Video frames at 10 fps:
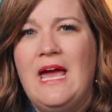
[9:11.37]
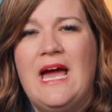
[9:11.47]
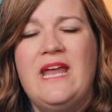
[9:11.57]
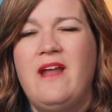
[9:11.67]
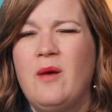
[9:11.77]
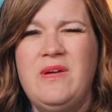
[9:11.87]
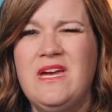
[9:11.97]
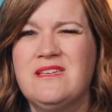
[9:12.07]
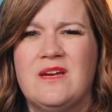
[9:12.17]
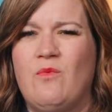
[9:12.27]
And not
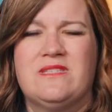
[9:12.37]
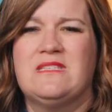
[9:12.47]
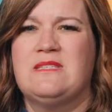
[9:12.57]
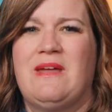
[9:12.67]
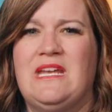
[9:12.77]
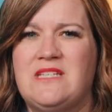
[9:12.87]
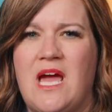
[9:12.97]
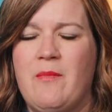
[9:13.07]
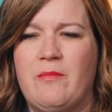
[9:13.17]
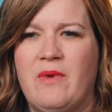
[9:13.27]
because I wasn't spending
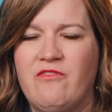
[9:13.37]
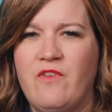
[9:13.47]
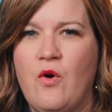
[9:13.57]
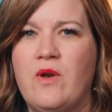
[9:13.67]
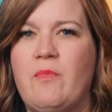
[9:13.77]
time on my phone,